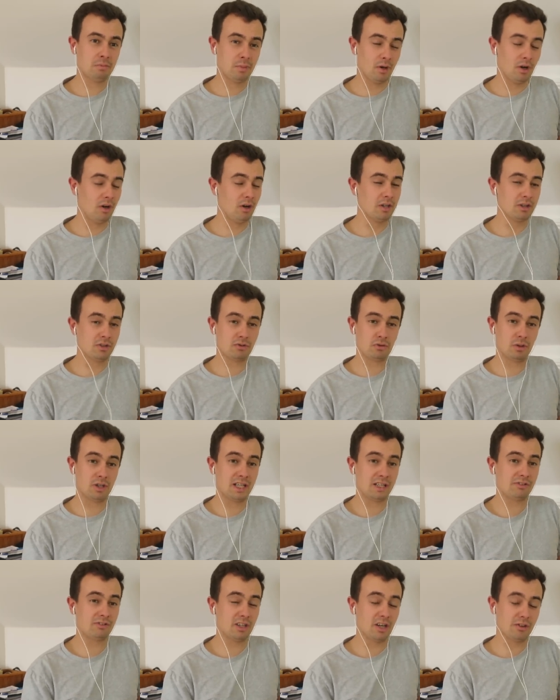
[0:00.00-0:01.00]
behind
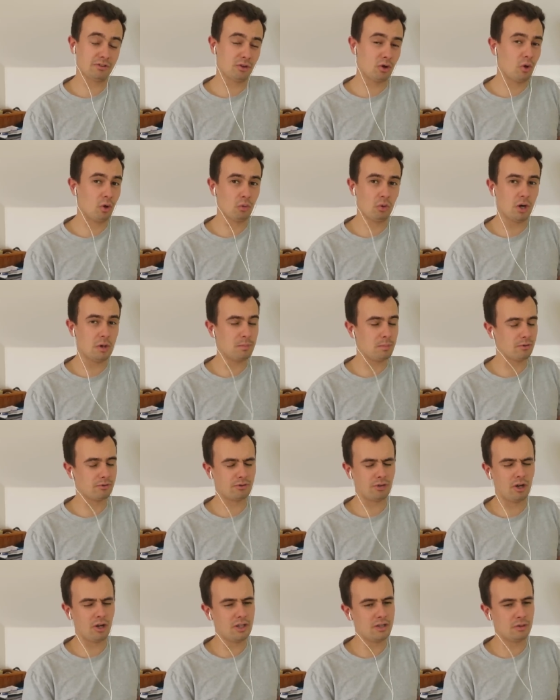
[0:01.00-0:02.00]
Quilixias or right
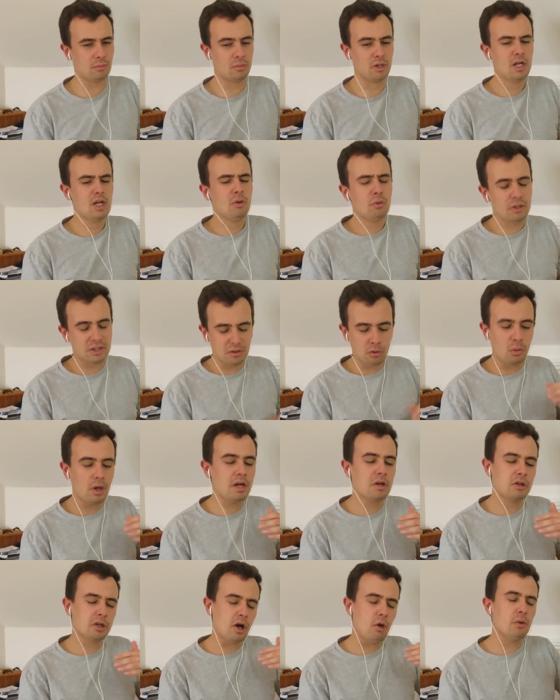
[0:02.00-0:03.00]
beside him.
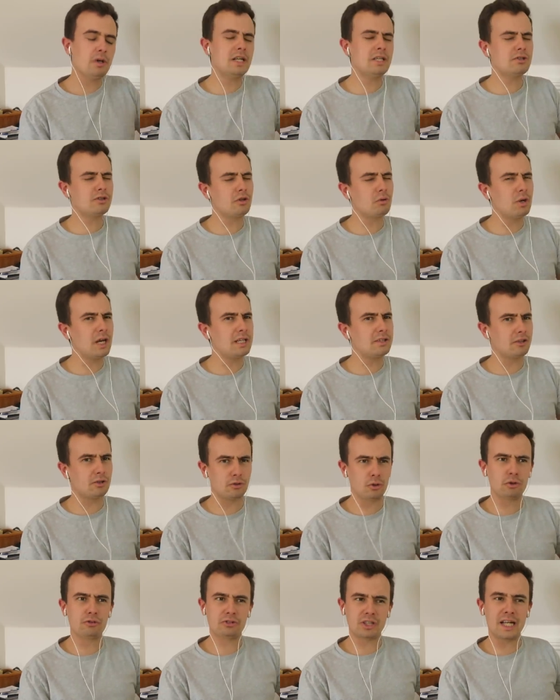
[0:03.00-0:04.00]
Going into the race, I
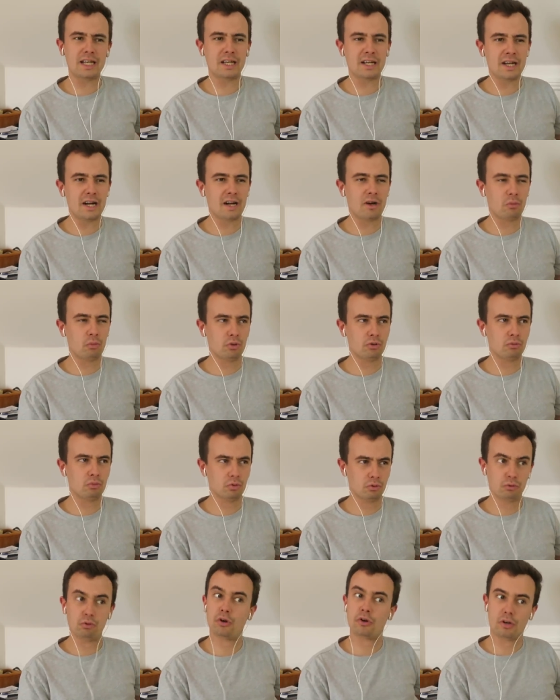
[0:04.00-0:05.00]
thought Zanahir
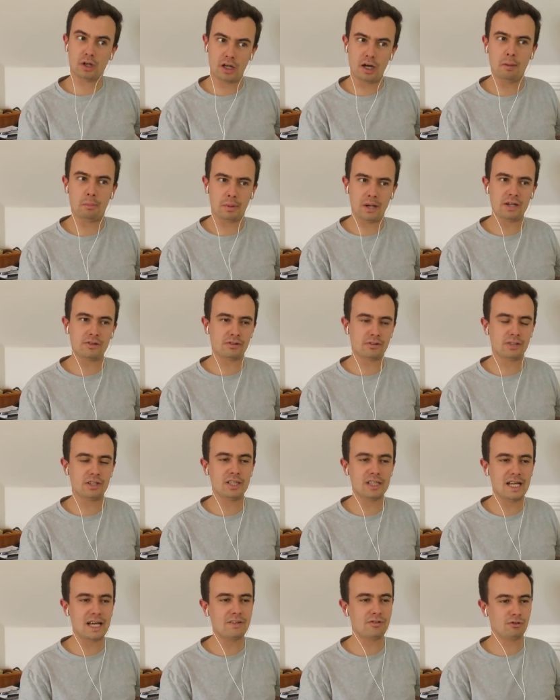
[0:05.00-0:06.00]
would run a lot better
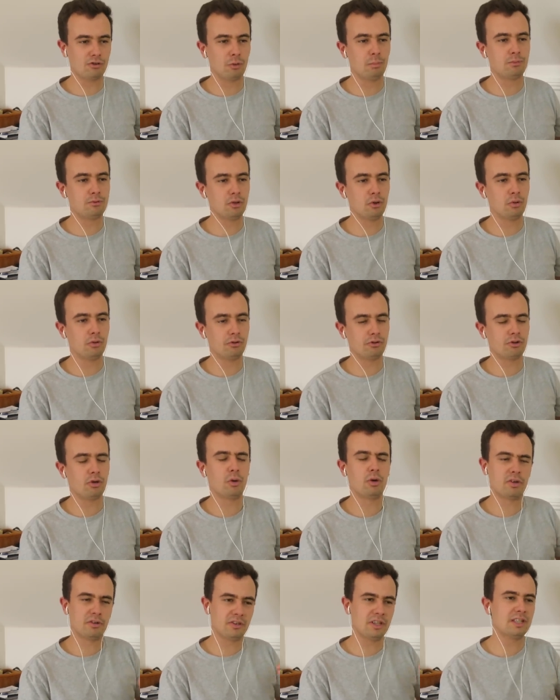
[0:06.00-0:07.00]
than he ended up doing
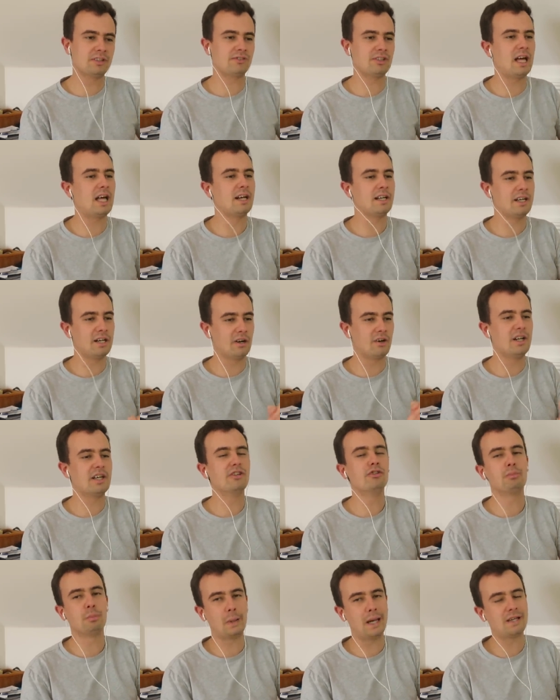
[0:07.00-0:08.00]
so, and I think Zanahir
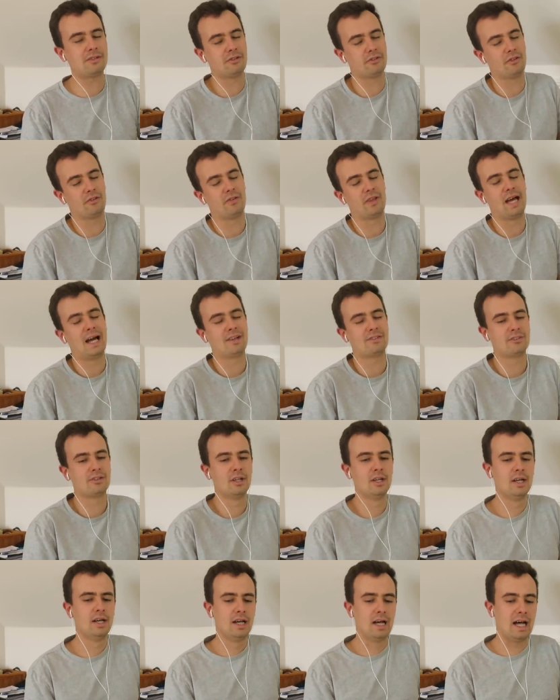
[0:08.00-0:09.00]
is better than that.
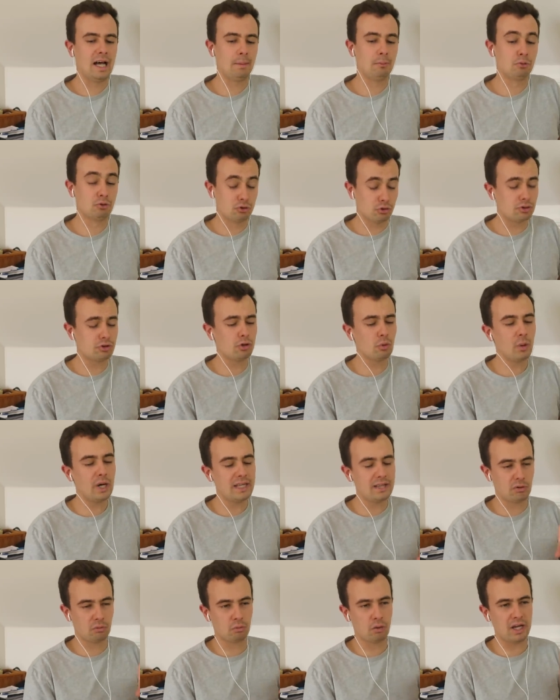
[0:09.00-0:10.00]
But just the
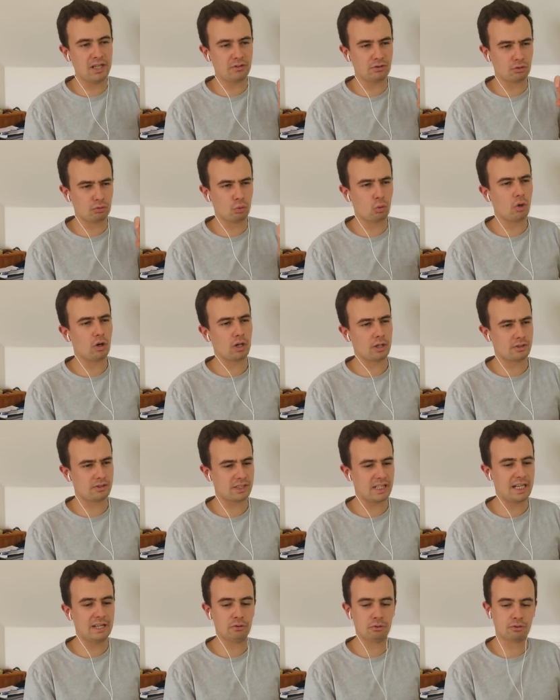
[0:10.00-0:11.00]
way the race has
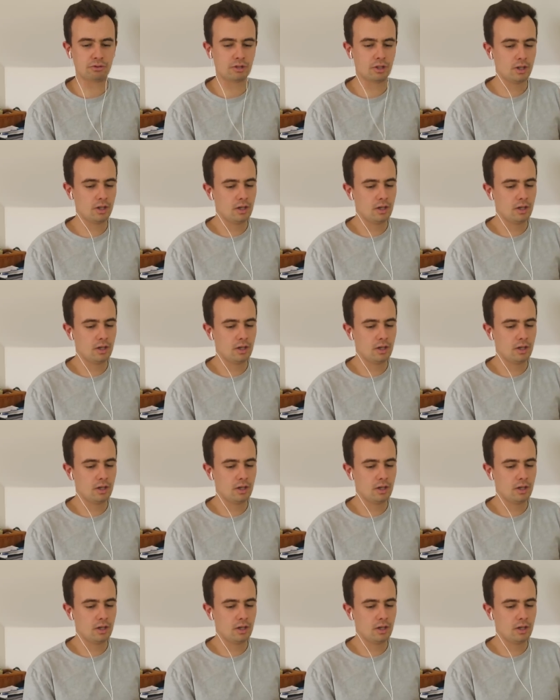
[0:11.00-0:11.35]
worked out,